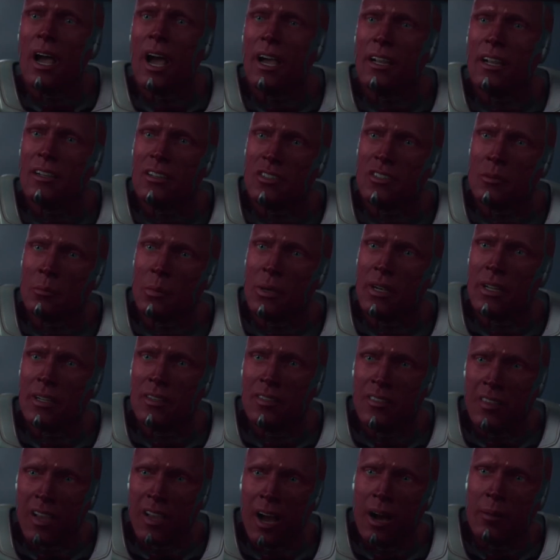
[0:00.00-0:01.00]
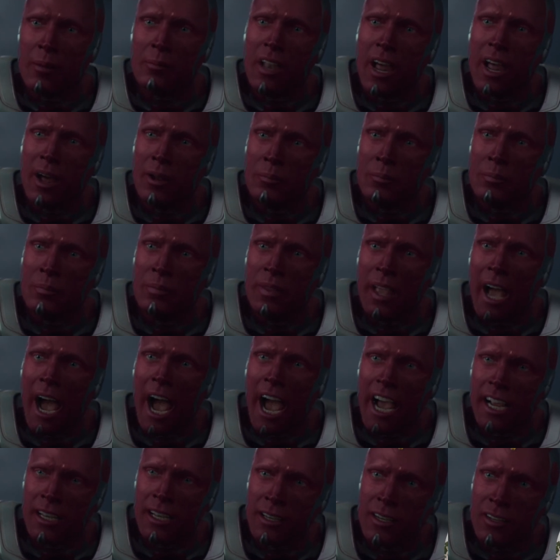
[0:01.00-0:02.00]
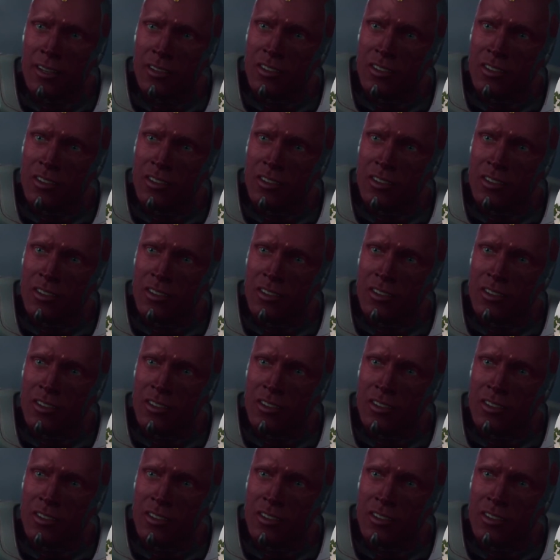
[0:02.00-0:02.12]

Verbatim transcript: Agnes, please, calm down. Agnes.